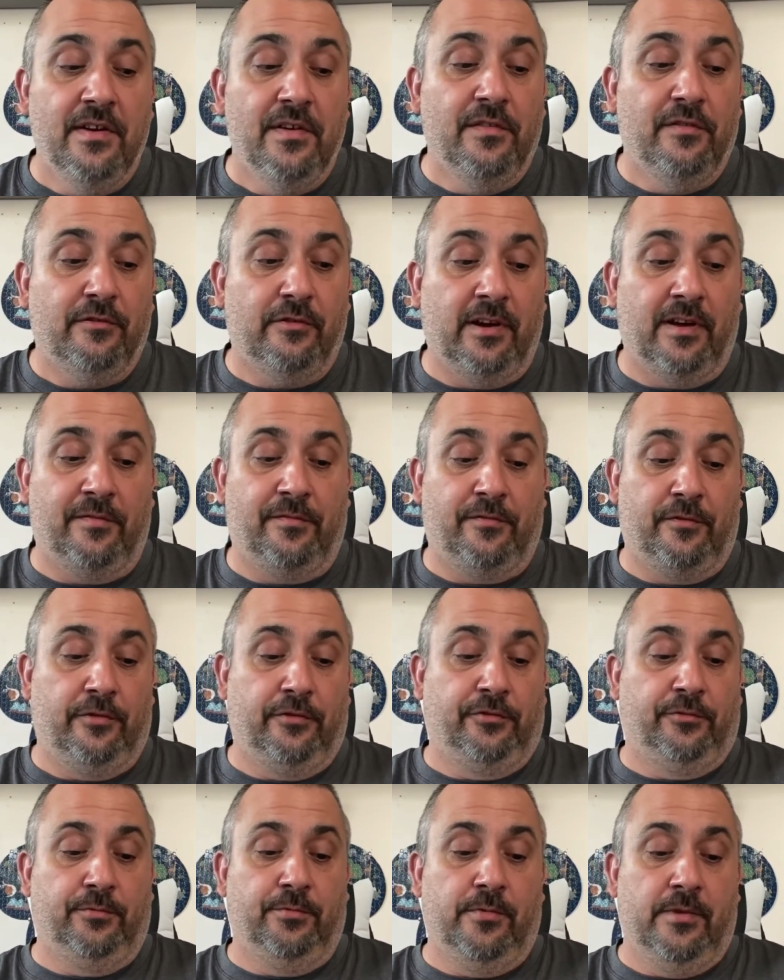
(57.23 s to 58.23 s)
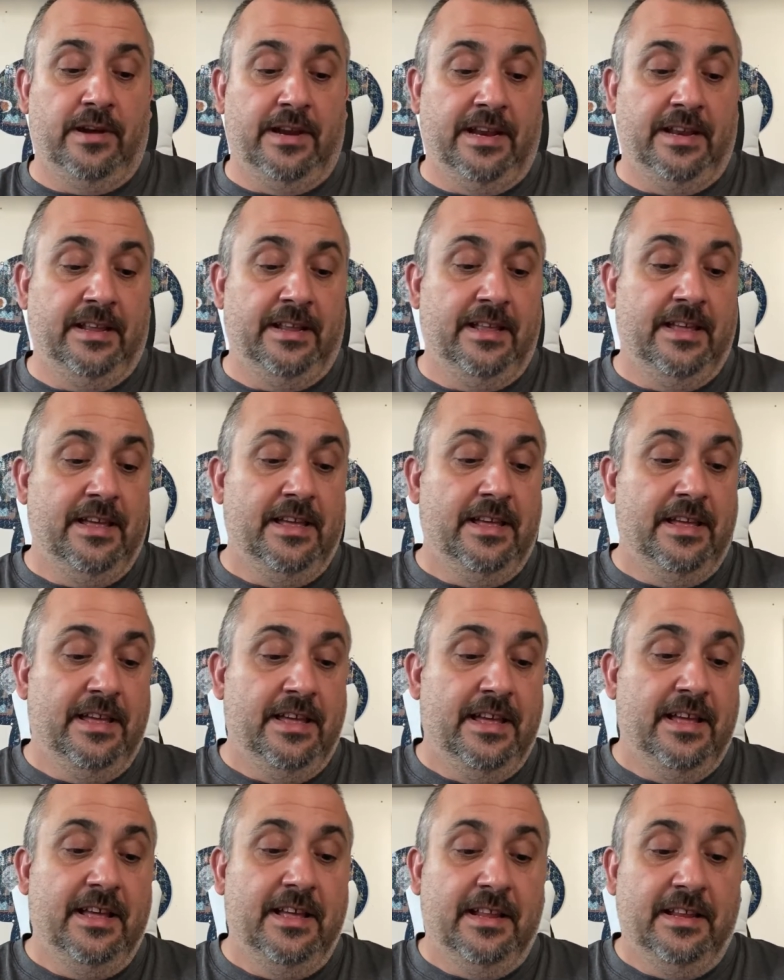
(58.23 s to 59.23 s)
for our first one.
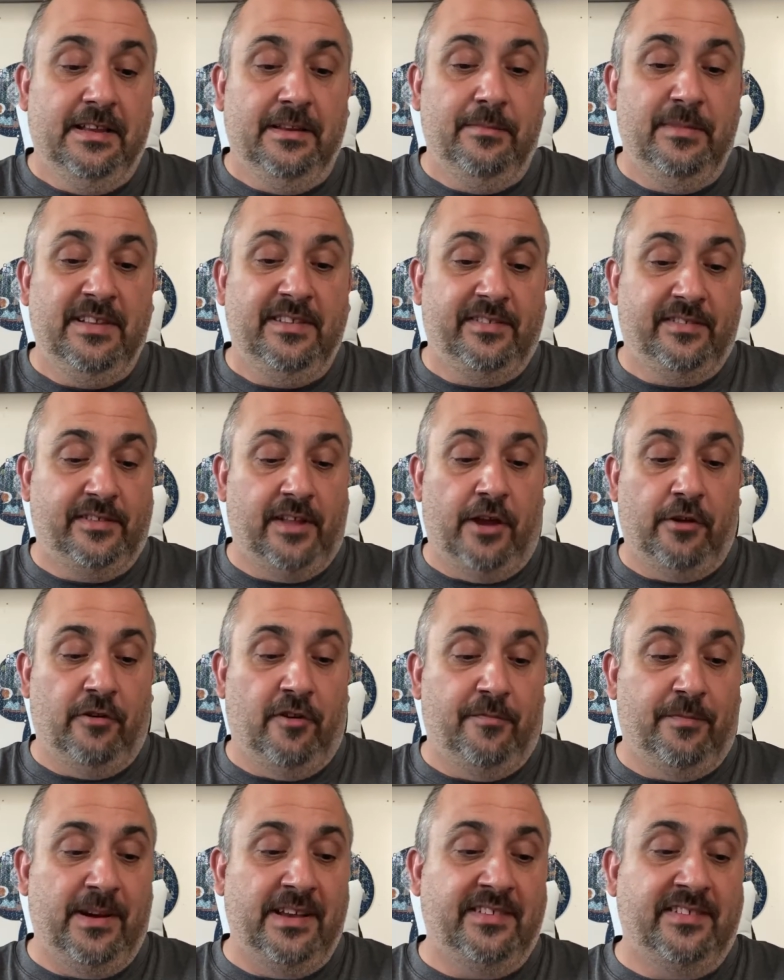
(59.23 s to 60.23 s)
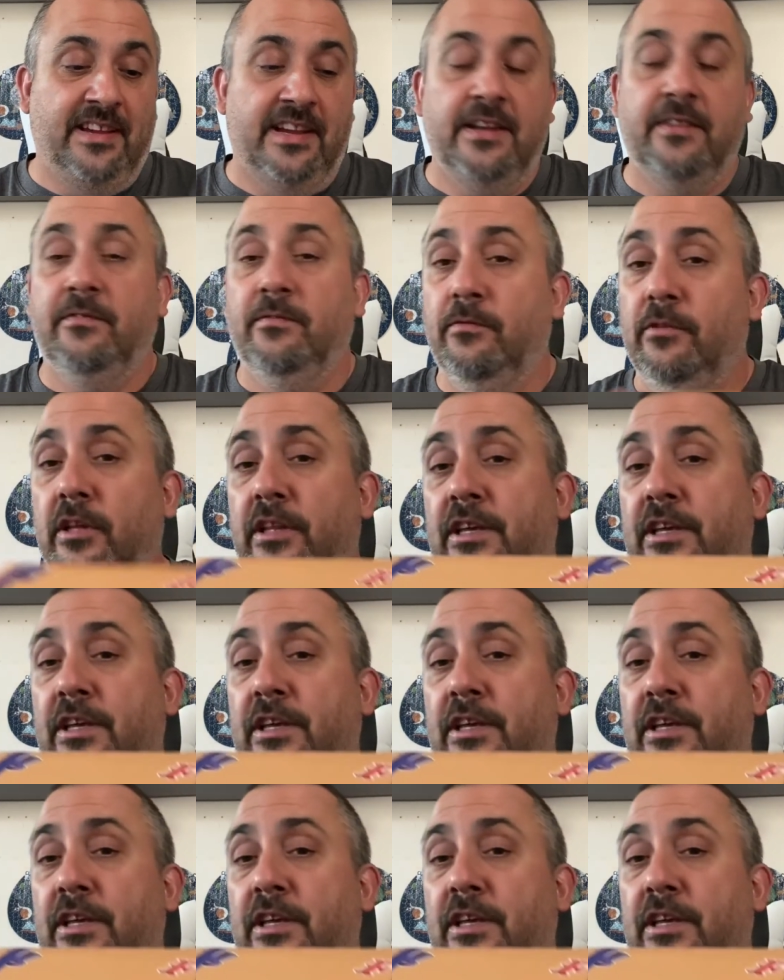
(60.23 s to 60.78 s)
Let me start off by saying, really